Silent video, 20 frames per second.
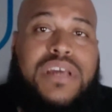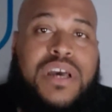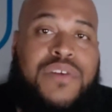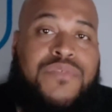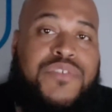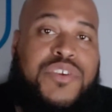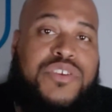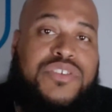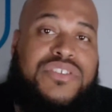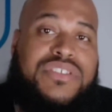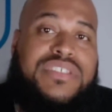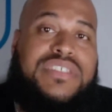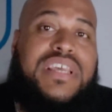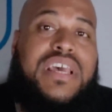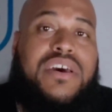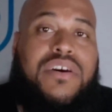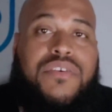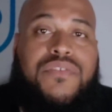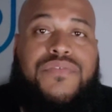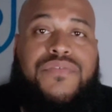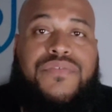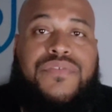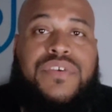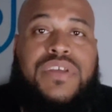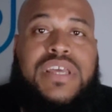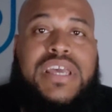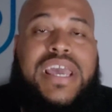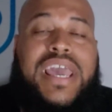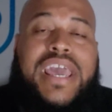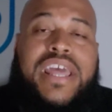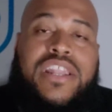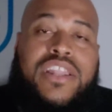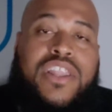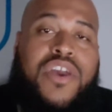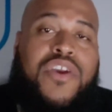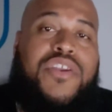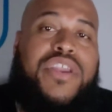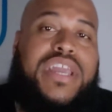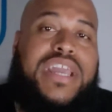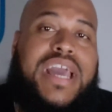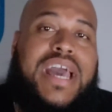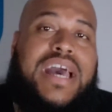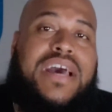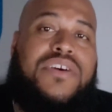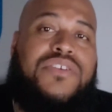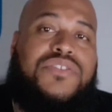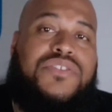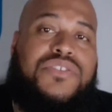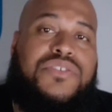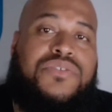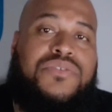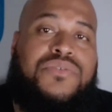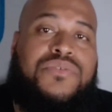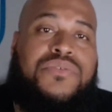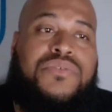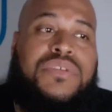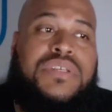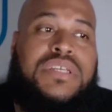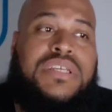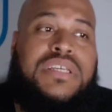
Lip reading: of yourself, and learning how to